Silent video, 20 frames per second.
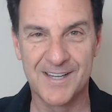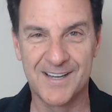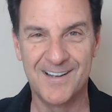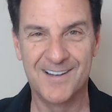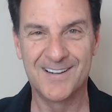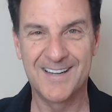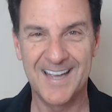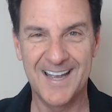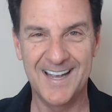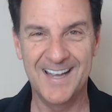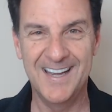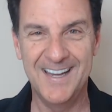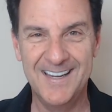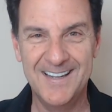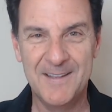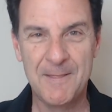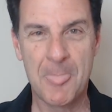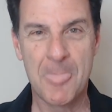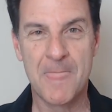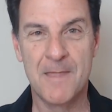okay?
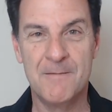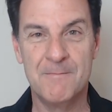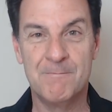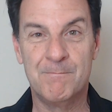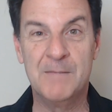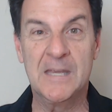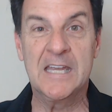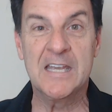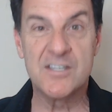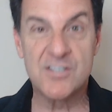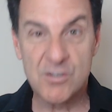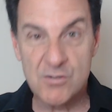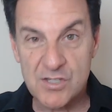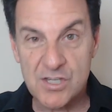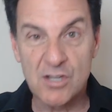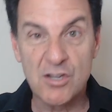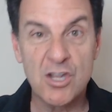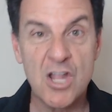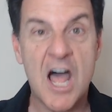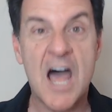Because there's a
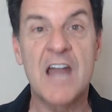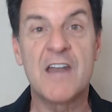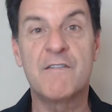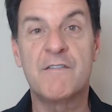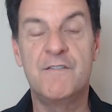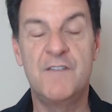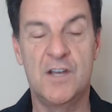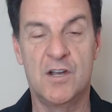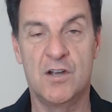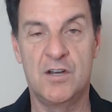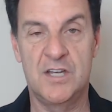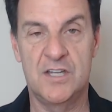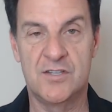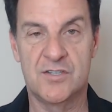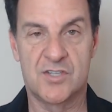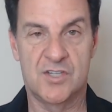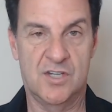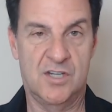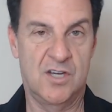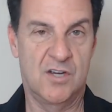lot of fear and
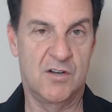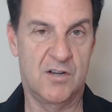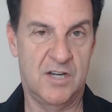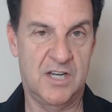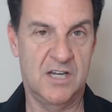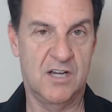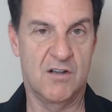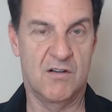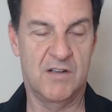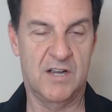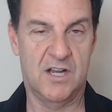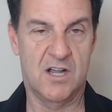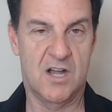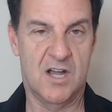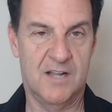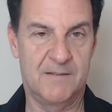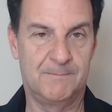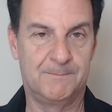insecurity going on.